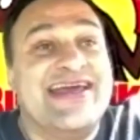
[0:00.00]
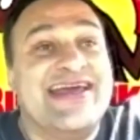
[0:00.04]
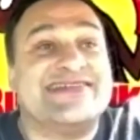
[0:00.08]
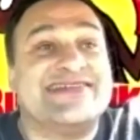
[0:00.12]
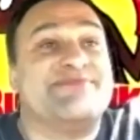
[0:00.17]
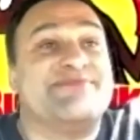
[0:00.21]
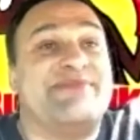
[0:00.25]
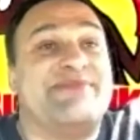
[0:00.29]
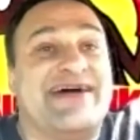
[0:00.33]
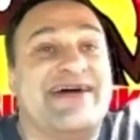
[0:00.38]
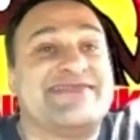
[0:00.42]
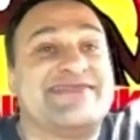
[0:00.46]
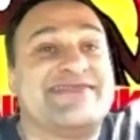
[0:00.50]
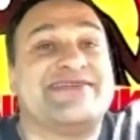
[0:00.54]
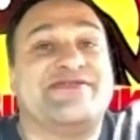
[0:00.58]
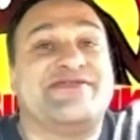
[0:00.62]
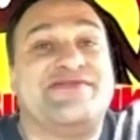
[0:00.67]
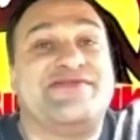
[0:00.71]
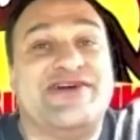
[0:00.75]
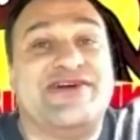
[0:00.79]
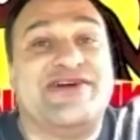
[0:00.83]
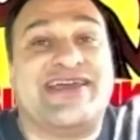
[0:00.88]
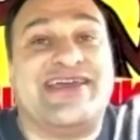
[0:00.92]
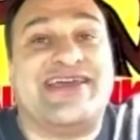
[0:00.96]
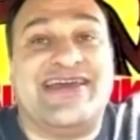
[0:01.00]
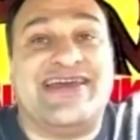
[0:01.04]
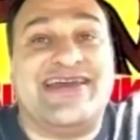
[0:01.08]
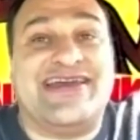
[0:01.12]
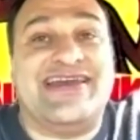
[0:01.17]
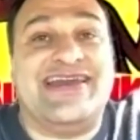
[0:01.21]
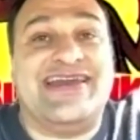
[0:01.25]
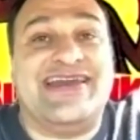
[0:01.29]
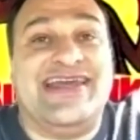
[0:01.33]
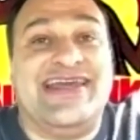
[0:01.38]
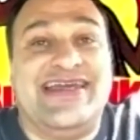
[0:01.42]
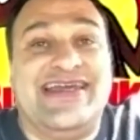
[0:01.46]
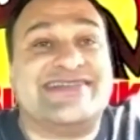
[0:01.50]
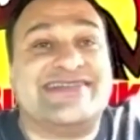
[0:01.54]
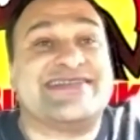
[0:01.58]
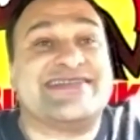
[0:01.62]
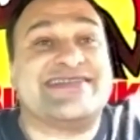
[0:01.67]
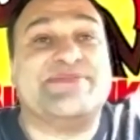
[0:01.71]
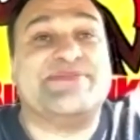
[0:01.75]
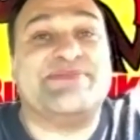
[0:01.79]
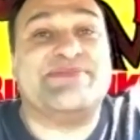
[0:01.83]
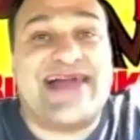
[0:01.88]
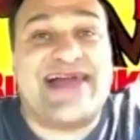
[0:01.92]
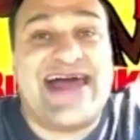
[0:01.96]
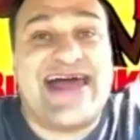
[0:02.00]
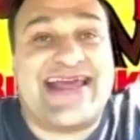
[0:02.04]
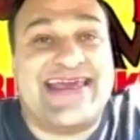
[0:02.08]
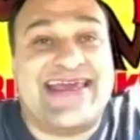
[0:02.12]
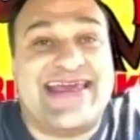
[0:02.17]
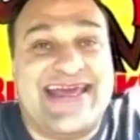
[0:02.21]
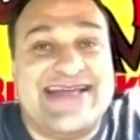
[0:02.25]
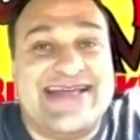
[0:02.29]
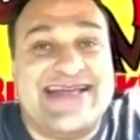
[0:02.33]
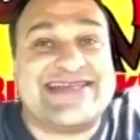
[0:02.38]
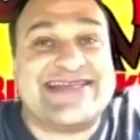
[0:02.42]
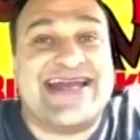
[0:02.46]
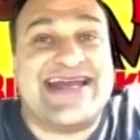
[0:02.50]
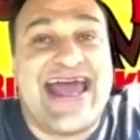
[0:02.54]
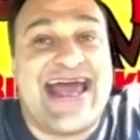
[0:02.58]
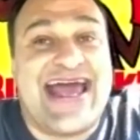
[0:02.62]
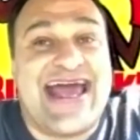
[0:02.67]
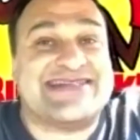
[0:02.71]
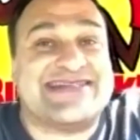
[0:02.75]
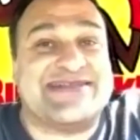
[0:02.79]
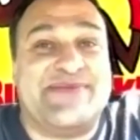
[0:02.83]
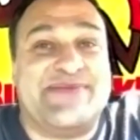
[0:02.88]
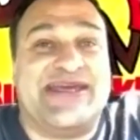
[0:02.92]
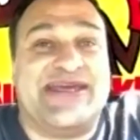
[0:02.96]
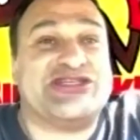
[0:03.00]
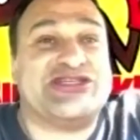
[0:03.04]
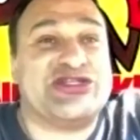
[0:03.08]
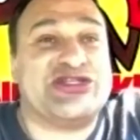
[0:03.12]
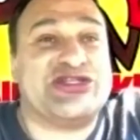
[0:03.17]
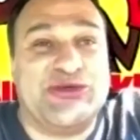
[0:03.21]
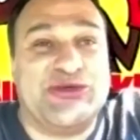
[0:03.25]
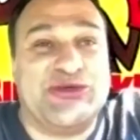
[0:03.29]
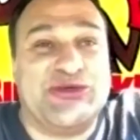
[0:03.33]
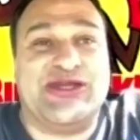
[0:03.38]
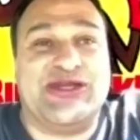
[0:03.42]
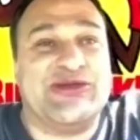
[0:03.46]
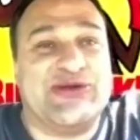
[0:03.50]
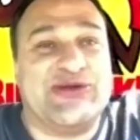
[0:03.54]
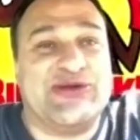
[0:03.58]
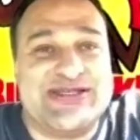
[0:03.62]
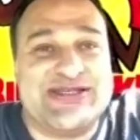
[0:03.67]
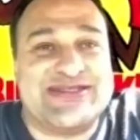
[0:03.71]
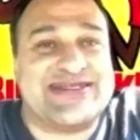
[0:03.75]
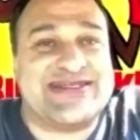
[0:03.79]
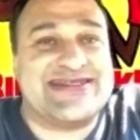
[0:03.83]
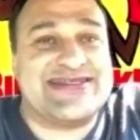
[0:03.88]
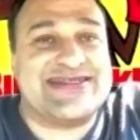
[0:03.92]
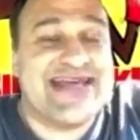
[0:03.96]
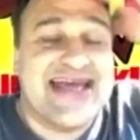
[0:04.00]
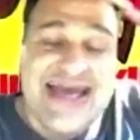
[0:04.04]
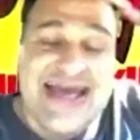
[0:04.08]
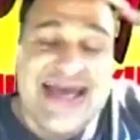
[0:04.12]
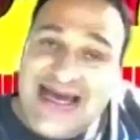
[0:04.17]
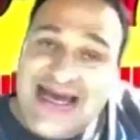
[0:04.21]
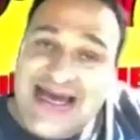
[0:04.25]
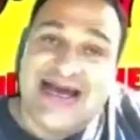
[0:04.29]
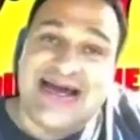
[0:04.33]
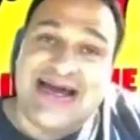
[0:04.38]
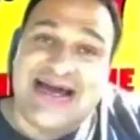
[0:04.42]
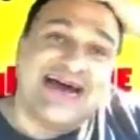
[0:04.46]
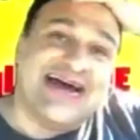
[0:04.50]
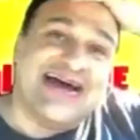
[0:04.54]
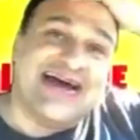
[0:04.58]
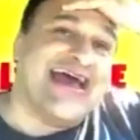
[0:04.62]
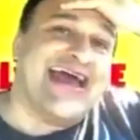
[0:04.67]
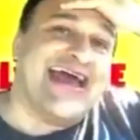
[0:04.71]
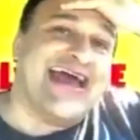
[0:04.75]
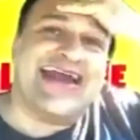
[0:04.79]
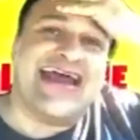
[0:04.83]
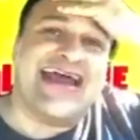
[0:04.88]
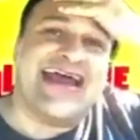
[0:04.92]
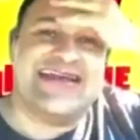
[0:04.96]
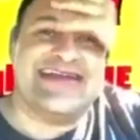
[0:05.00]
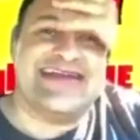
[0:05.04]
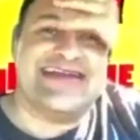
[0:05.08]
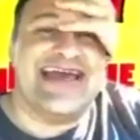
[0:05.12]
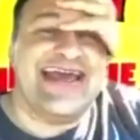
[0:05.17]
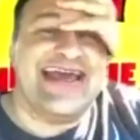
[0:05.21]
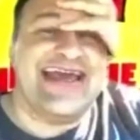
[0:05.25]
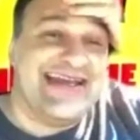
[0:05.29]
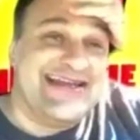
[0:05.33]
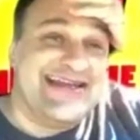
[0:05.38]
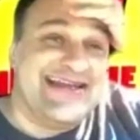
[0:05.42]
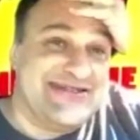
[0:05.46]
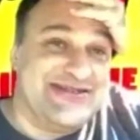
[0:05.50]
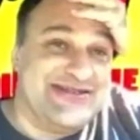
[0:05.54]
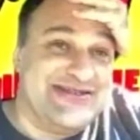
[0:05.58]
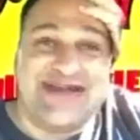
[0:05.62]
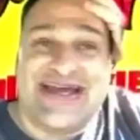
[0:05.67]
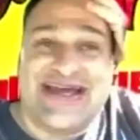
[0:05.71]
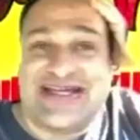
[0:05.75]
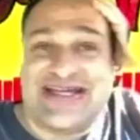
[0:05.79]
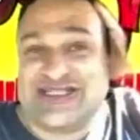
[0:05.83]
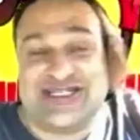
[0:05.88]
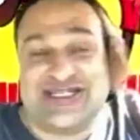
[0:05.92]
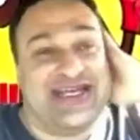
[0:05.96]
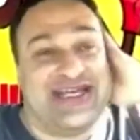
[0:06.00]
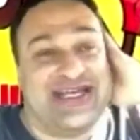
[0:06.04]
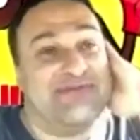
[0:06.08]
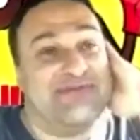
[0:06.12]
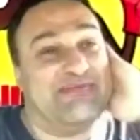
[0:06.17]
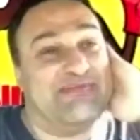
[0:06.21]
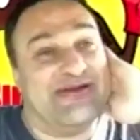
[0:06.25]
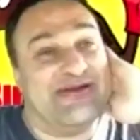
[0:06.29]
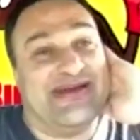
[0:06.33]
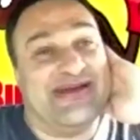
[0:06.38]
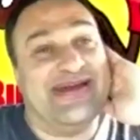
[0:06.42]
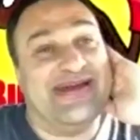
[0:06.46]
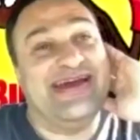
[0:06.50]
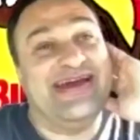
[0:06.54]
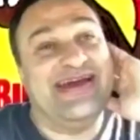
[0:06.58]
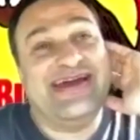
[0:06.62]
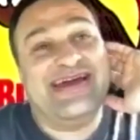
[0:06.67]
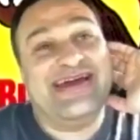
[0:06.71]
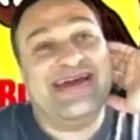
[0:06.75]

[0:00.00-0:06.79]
is about to fucking eat some blackheads and has to make chewing noises and do that shit. But